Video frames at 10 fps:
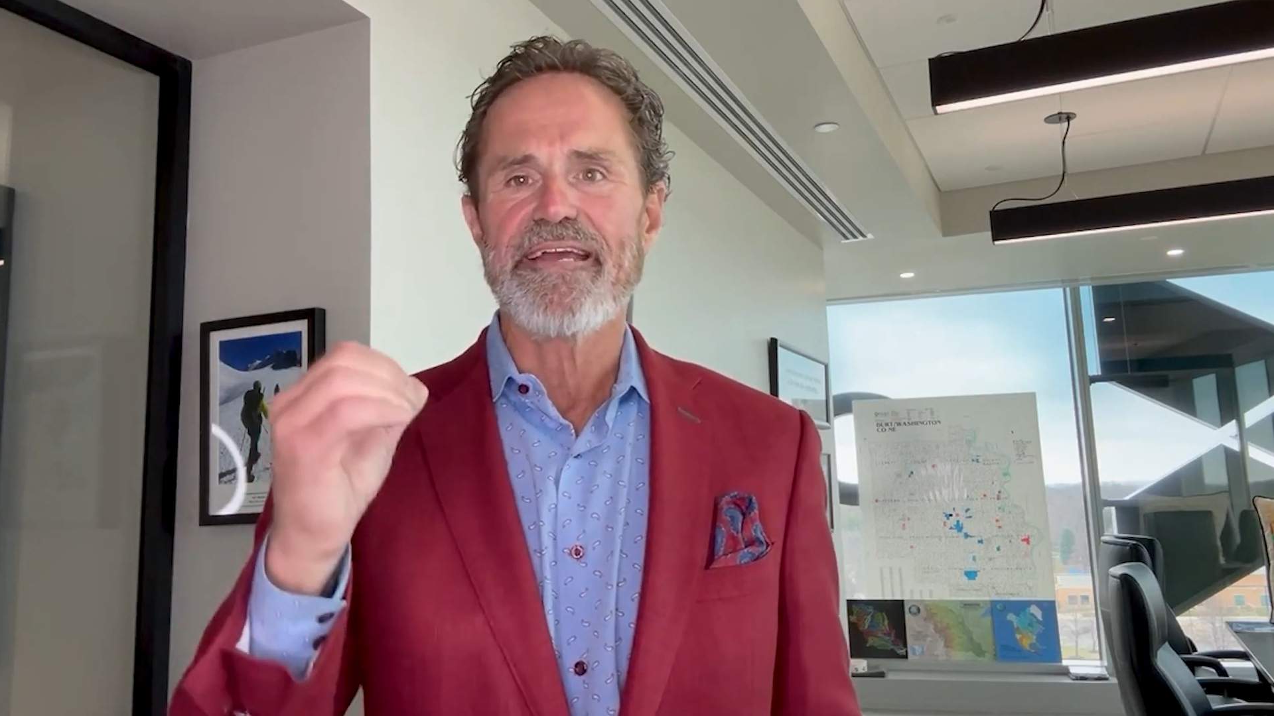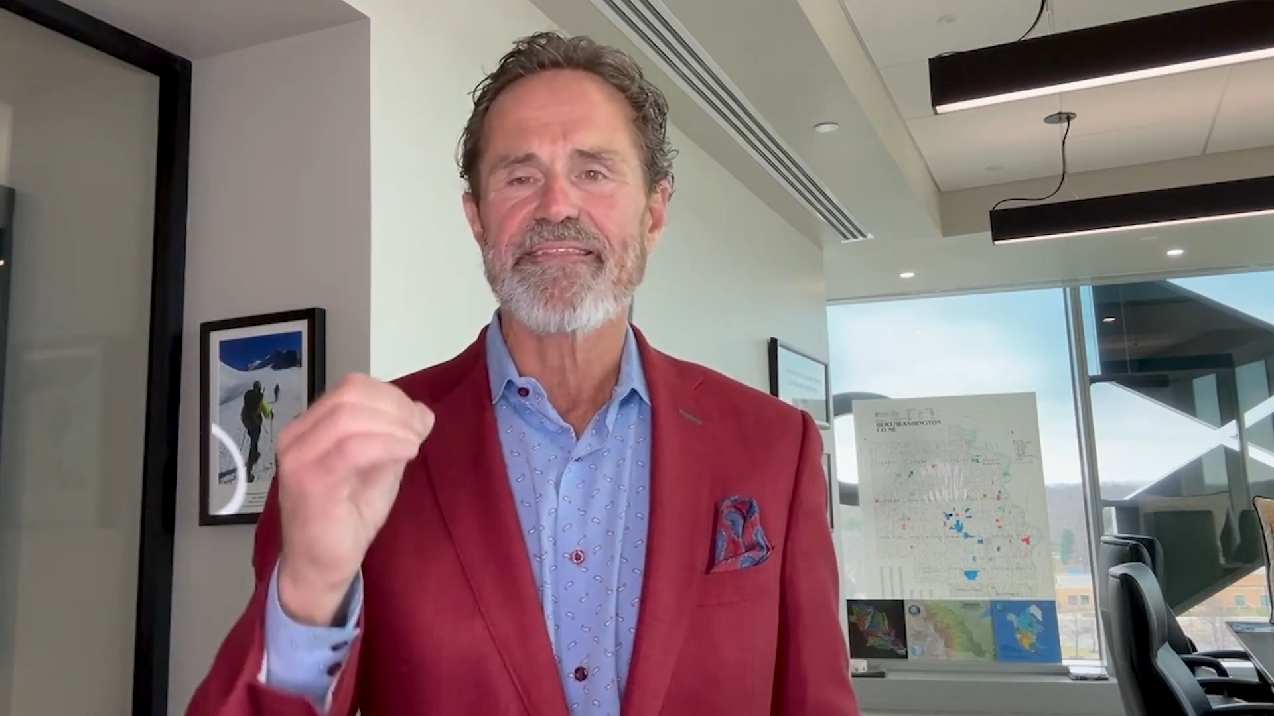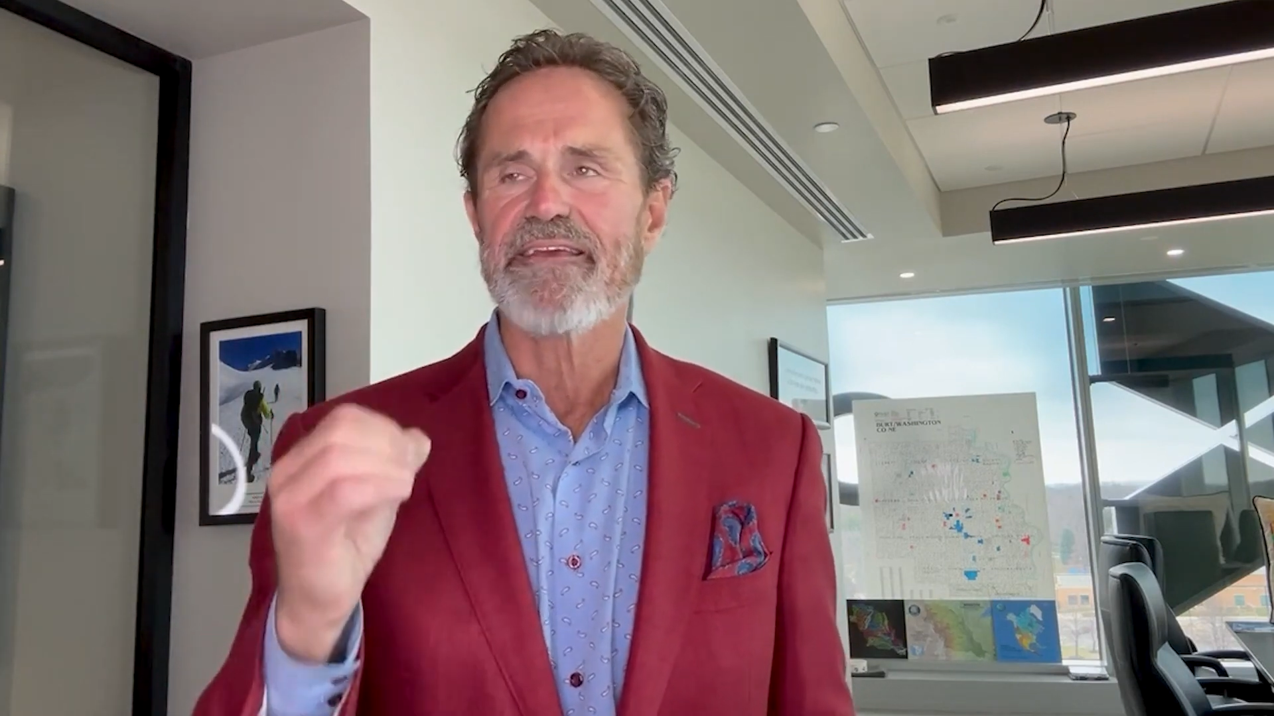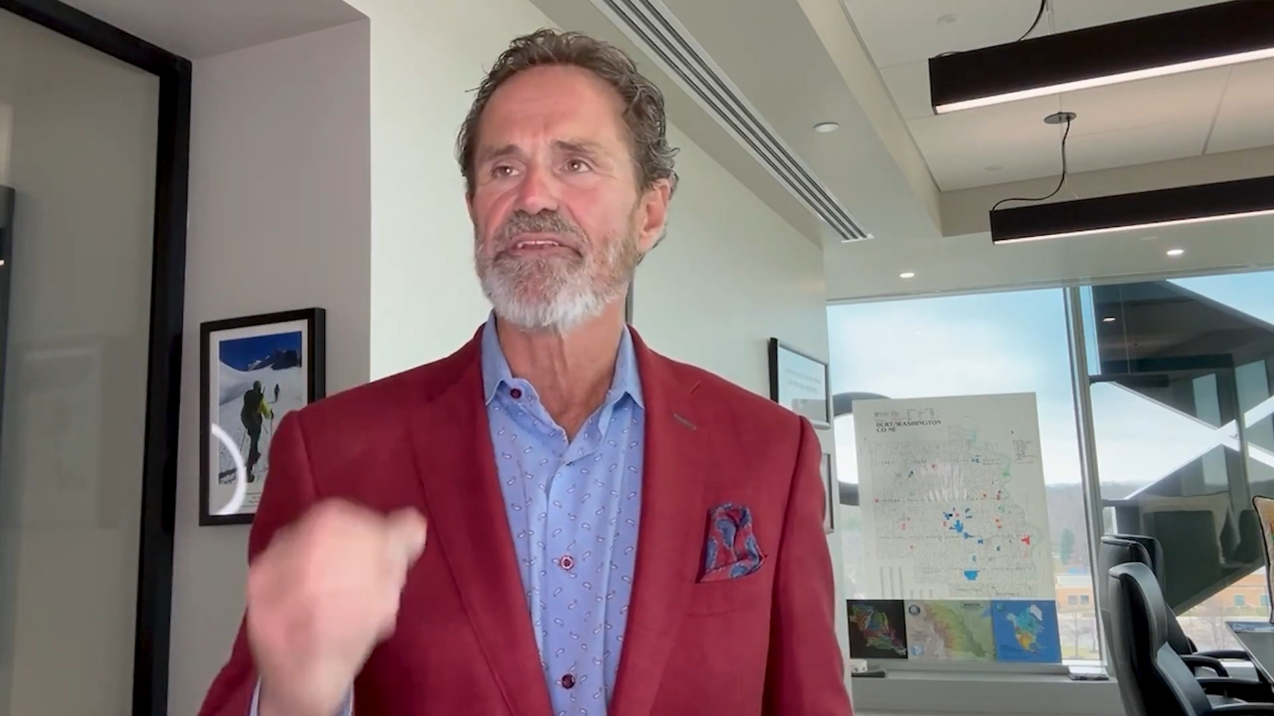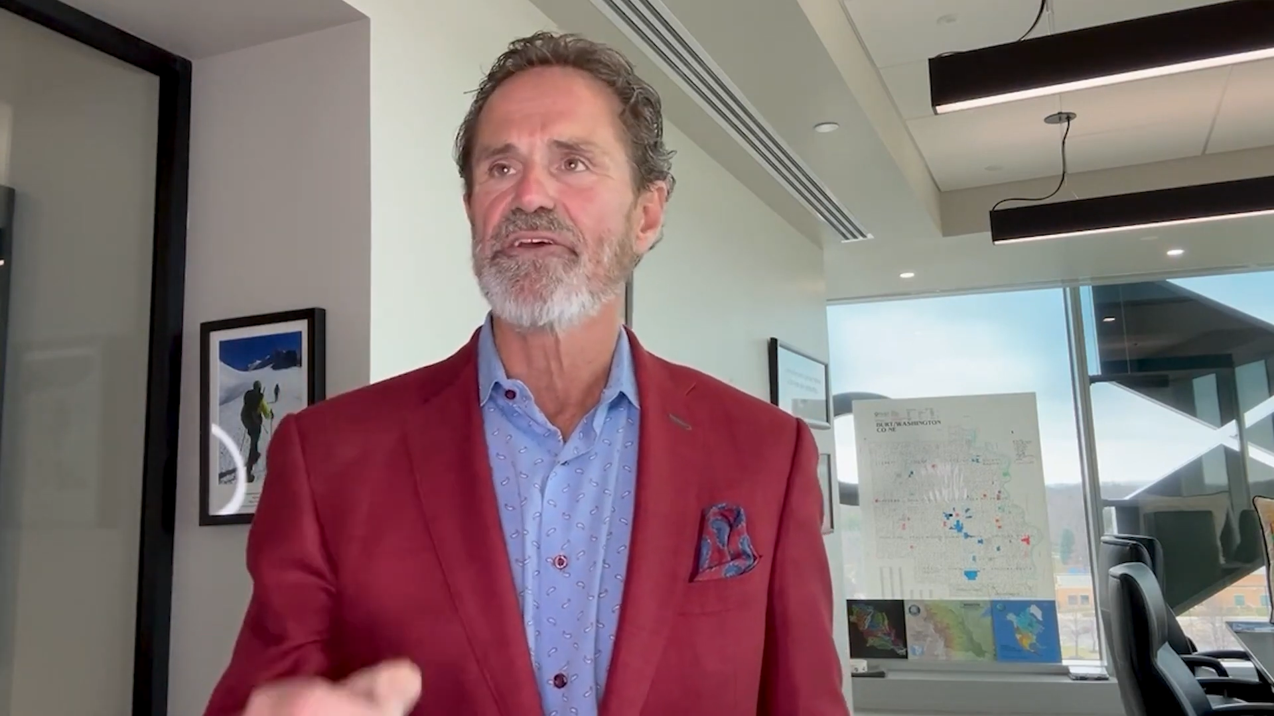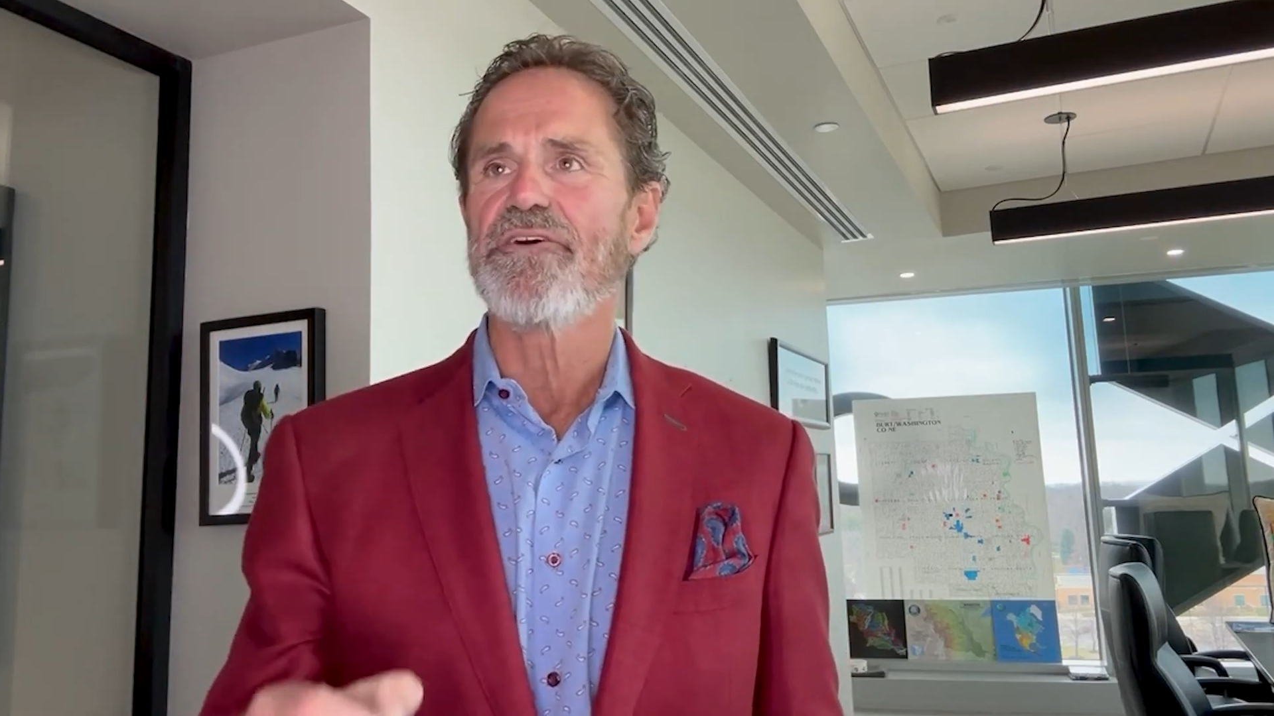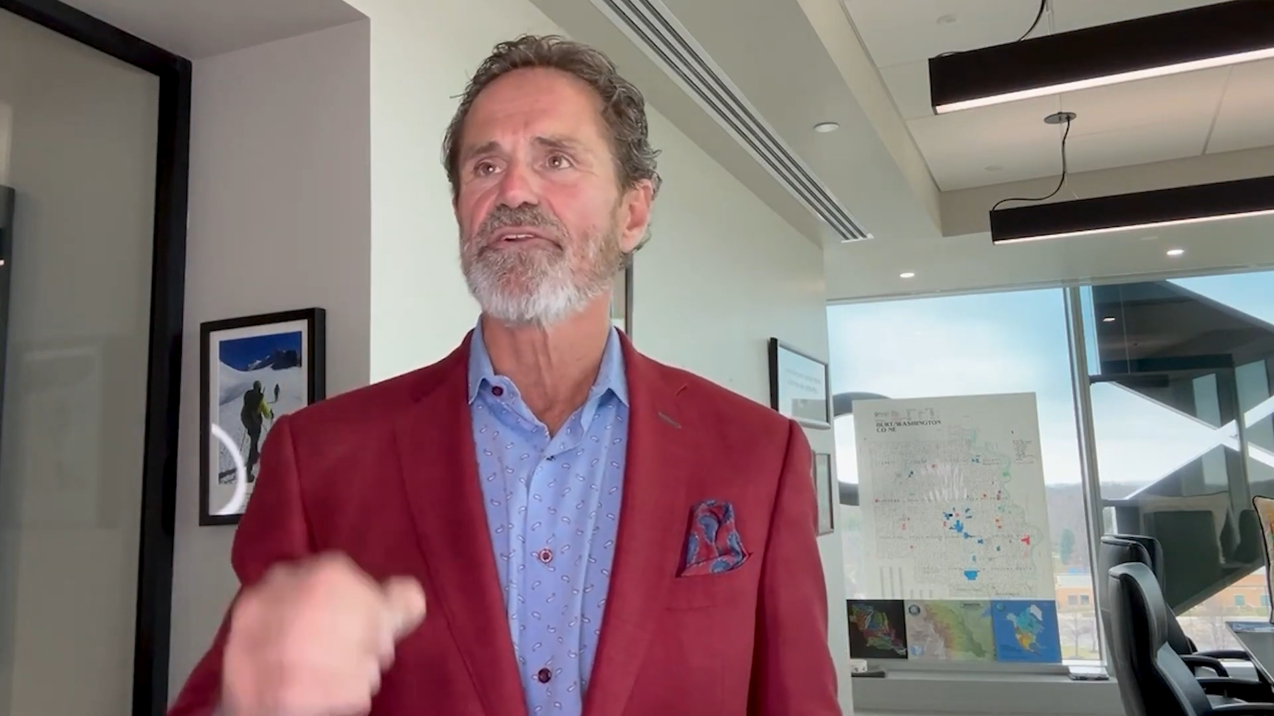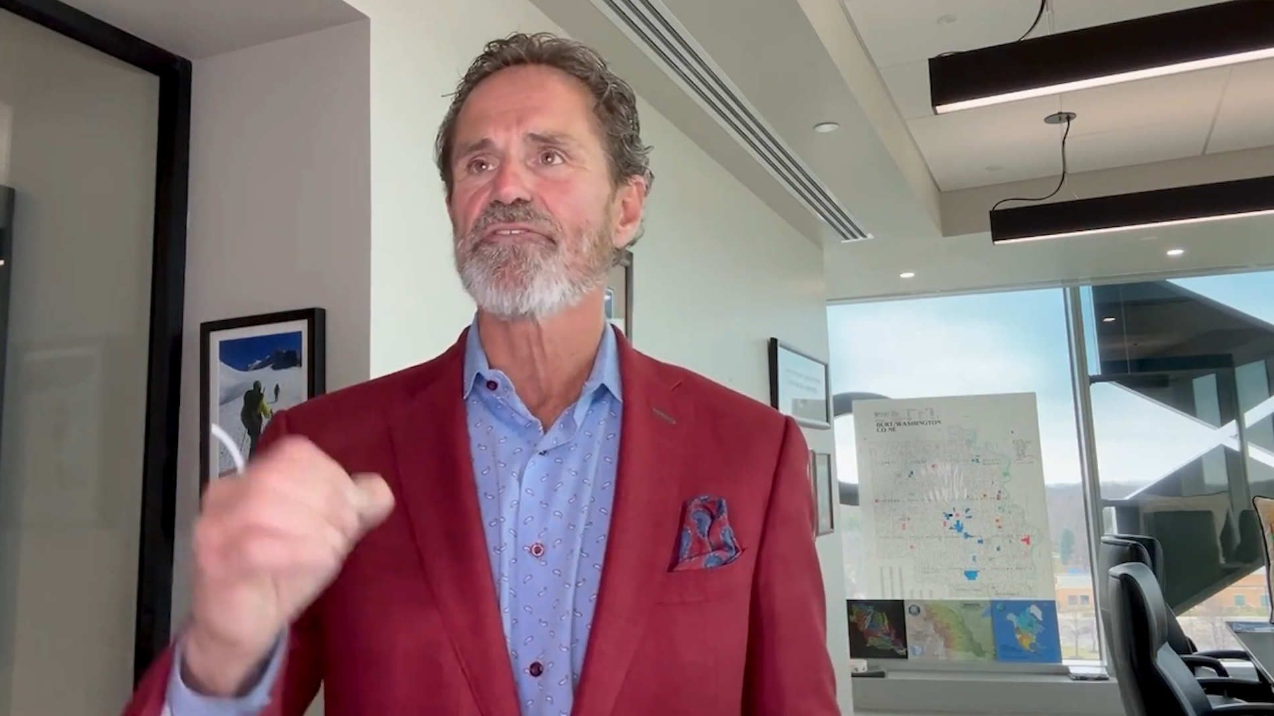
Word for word: It's at noon.